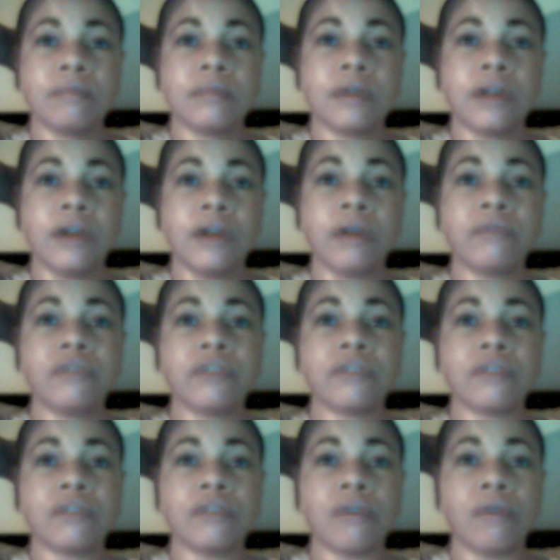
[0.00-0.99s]
enough just to
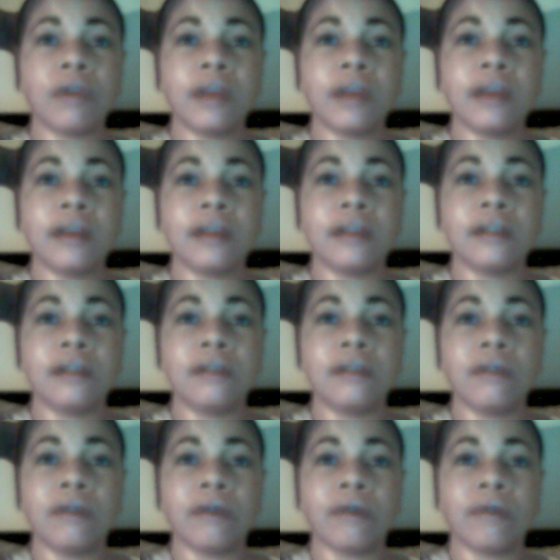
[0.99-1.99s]
soak it,
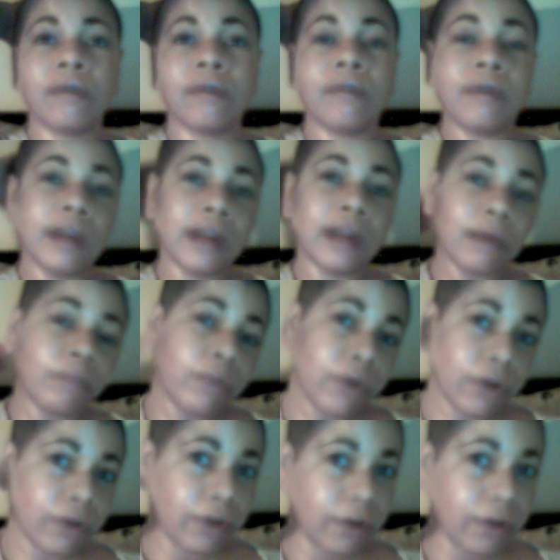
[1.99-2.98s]
and I put
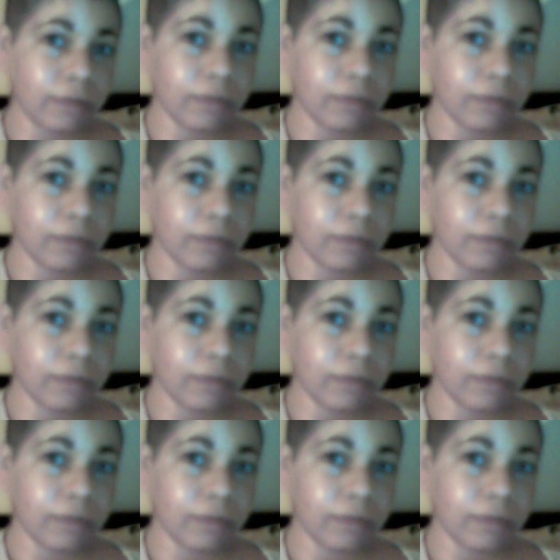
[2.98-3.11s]
it,